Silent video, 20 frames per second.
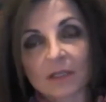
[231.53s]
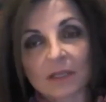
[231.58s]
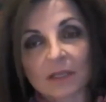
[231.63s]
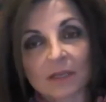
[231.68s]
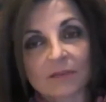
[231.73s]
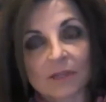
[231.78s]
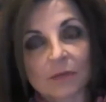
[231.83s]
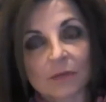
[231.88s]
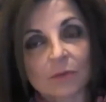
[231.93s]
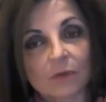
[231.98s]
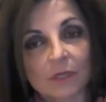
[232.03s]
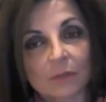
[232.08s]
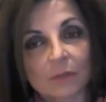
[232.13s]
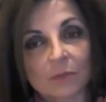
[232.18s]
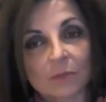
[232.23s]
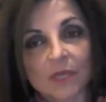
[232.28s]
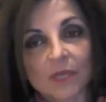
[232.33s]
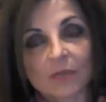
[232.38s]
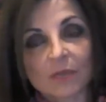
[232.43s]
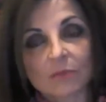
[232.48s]
and I think we're going
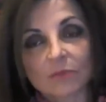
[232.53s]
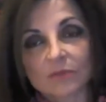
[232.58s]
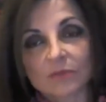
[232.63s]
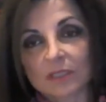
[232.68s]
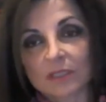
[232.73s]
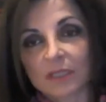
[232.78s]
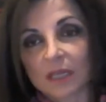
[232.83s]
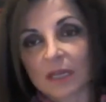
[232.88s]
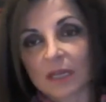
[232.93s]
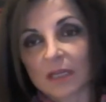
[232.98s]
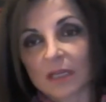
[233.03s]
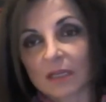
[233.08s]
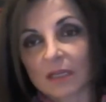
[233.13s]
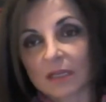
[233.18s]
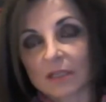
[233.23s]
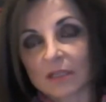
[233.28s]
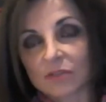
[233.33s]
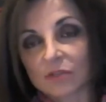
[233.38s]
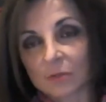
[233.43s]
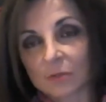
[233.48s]
to be able to get
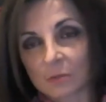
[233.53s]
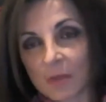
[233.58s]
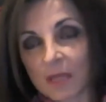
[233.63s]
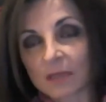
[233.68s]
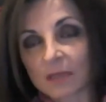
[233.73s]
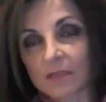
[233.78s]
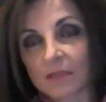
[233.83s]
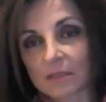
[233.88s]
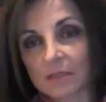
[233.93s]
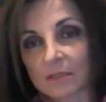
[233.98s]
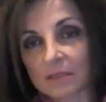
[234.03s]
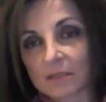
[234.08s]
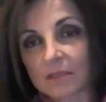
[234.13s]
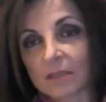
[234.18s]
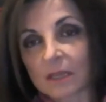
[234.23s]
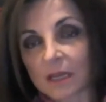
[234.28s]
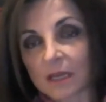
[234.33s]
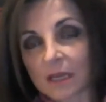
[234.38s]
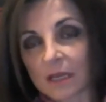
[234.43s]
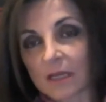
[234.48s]
a
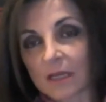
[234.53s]
tremendous